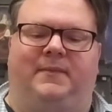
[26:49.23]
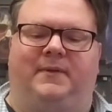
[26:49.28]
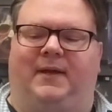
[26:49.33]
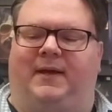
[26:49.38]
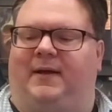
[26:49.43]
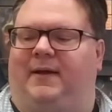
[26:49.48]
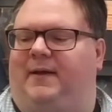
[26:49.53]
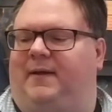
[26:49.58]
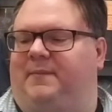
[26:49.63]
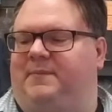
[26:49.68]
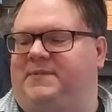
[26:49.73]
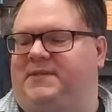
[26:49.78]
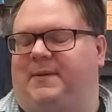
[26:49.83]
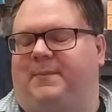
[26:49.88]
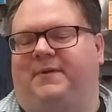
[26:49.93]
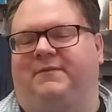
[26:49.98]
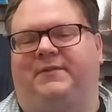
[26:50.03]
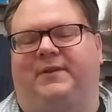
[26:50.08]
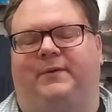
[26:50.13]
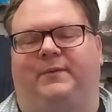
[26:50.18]
um, some
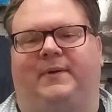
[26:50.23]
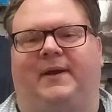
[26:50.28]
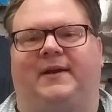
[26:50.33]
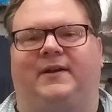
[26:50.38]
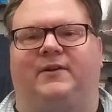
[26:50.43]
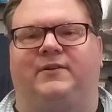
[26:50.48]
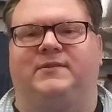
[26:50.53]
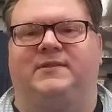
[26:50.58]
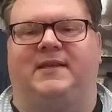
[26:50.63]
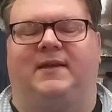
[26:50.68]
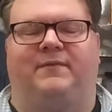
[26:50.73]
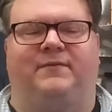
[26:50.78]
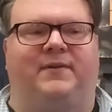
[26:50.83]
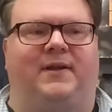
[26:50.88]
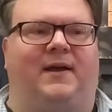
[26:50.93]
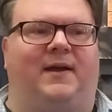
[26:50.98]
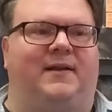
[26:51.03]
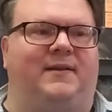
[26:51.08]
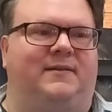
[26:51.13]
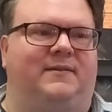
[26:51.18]
of their records have
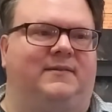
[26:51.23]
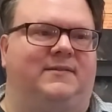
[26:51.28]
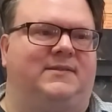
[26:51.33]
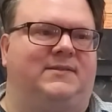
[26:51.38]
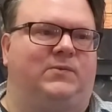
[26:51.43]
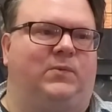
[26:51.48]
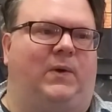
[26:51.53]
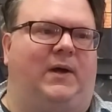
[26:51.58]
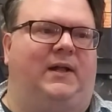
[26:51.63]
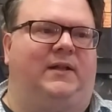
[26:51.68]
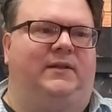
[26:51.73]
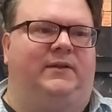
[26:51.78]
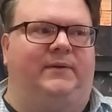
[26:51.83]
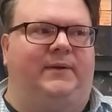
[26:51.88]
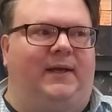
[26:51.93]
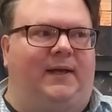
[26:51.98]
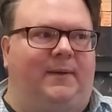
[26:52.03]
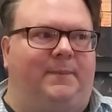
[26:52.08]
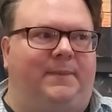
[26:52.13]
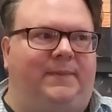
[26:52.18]
gotten swallowed
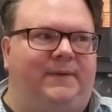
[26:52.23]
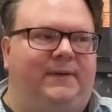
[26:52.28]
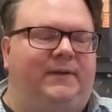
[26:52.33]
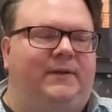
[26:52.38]
up,